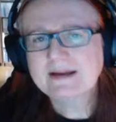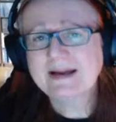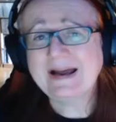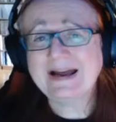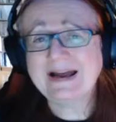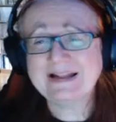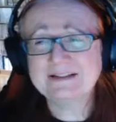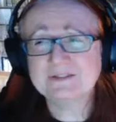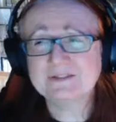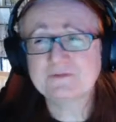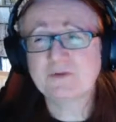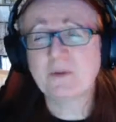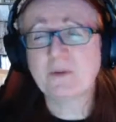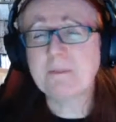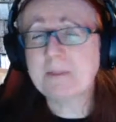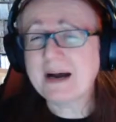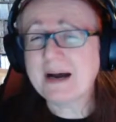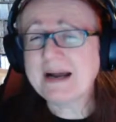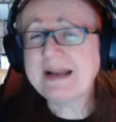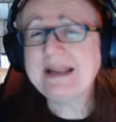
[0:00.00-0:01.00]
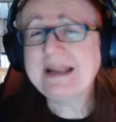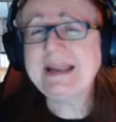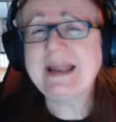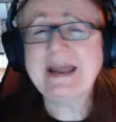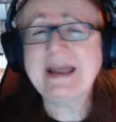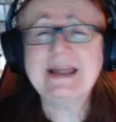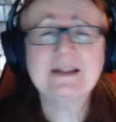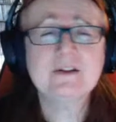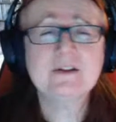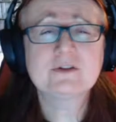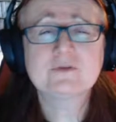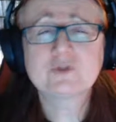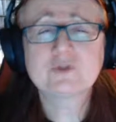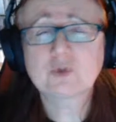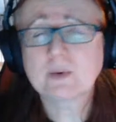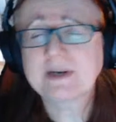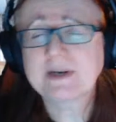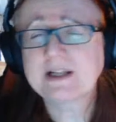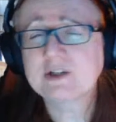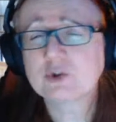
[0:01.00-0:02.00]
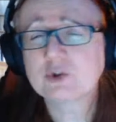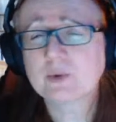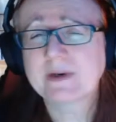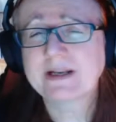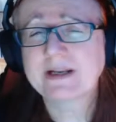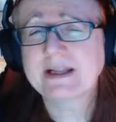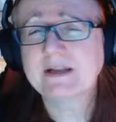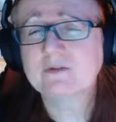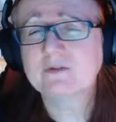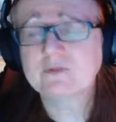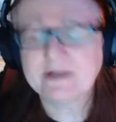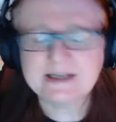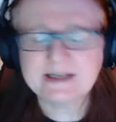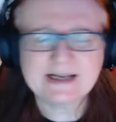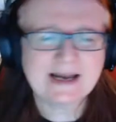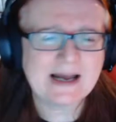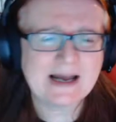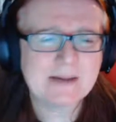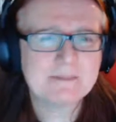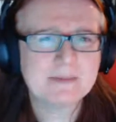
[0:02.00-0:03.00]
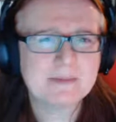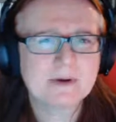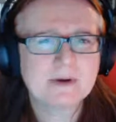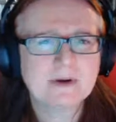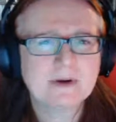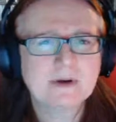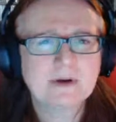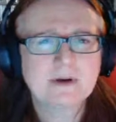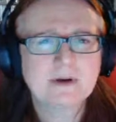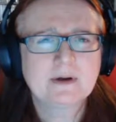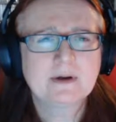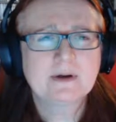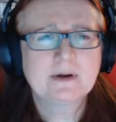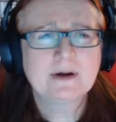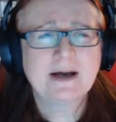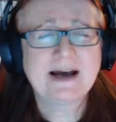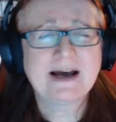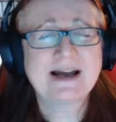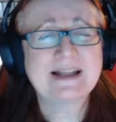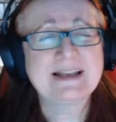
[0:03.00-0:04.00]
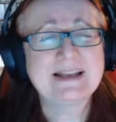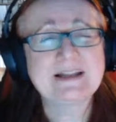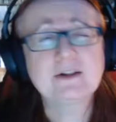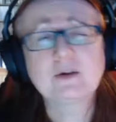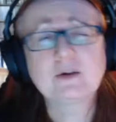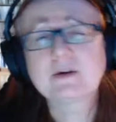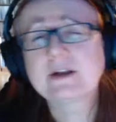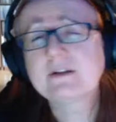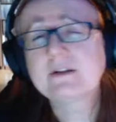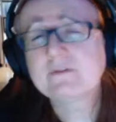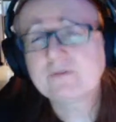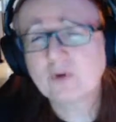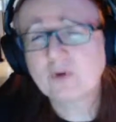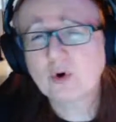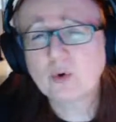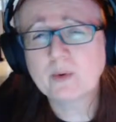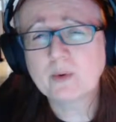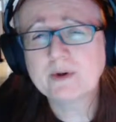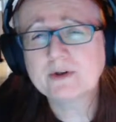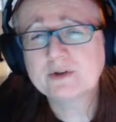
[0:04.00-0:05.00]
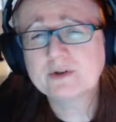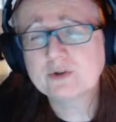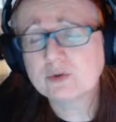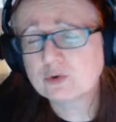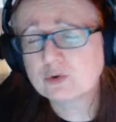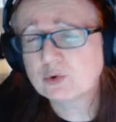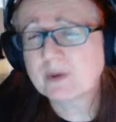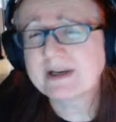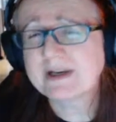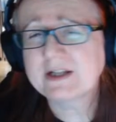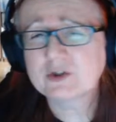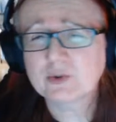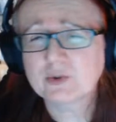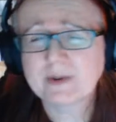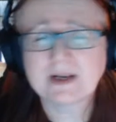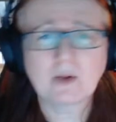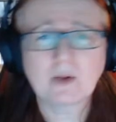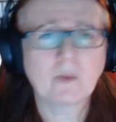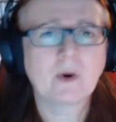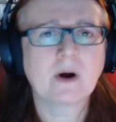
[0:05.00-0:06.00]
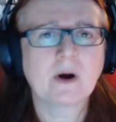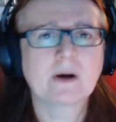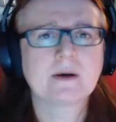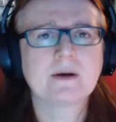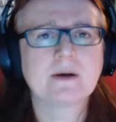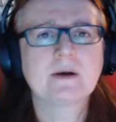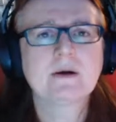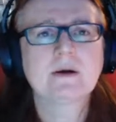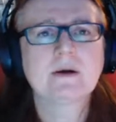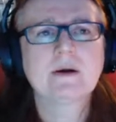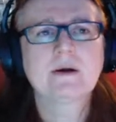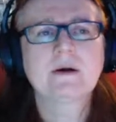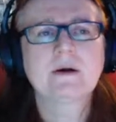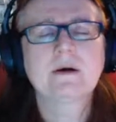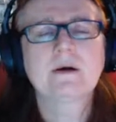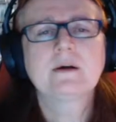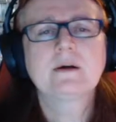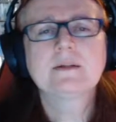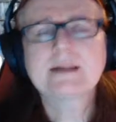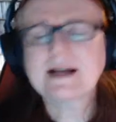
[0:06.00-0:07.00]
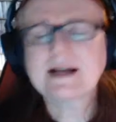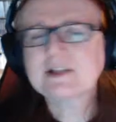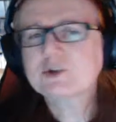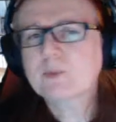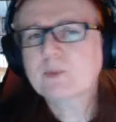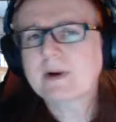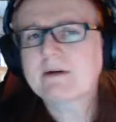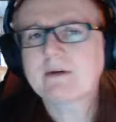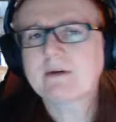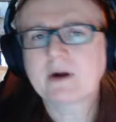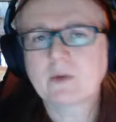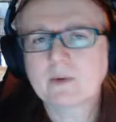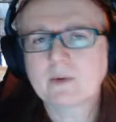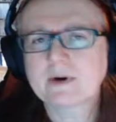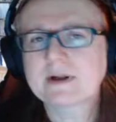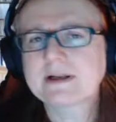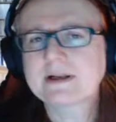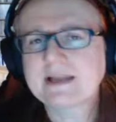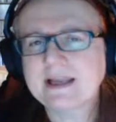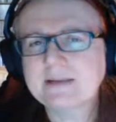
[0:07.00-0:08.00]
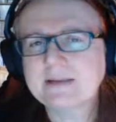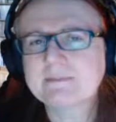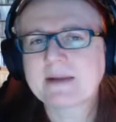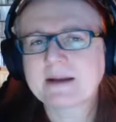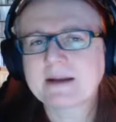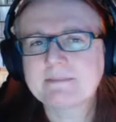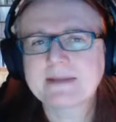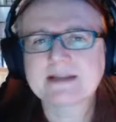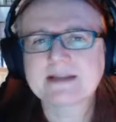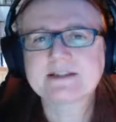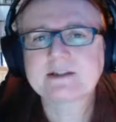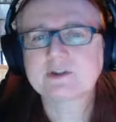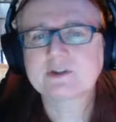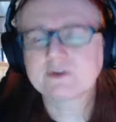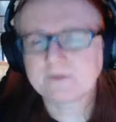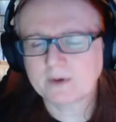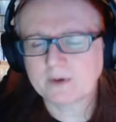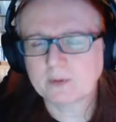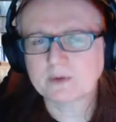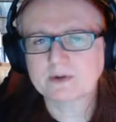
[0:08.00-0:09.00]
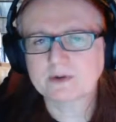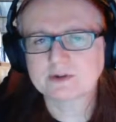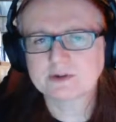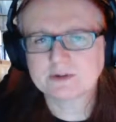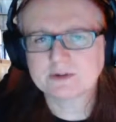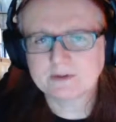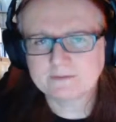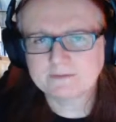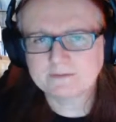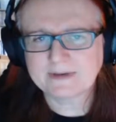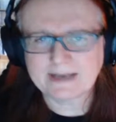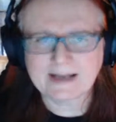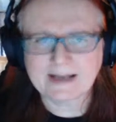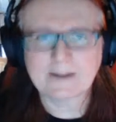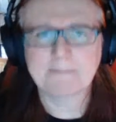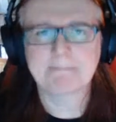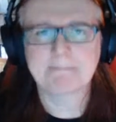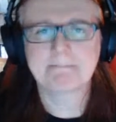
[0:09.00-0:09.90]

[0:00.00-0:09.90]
And for my end of 2020 recap, and in looking forward to 2021, that's where I want to keep my message focused for now.